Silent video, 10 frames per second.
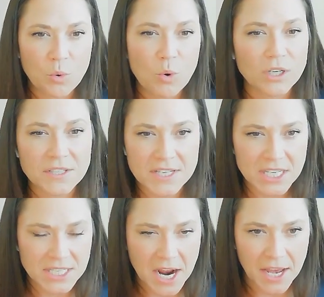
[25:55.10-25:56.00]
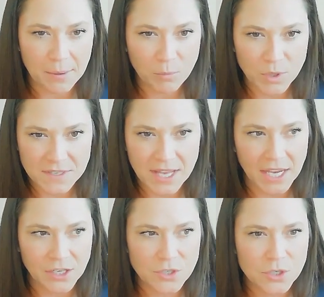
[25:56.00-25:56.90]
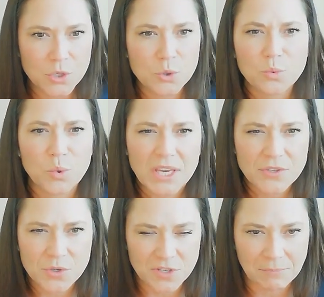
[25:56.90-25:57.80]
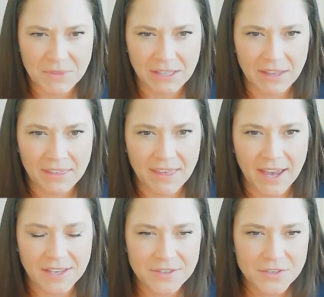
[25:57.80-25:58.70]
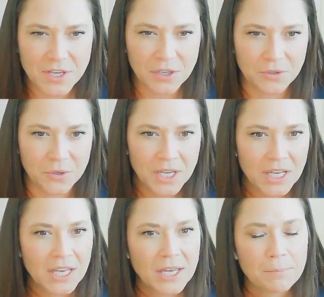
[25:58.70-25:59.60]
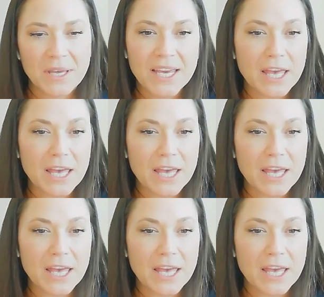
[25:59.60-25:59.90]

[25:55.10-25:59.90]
quarantine time was like 2 weeks or something like that. So being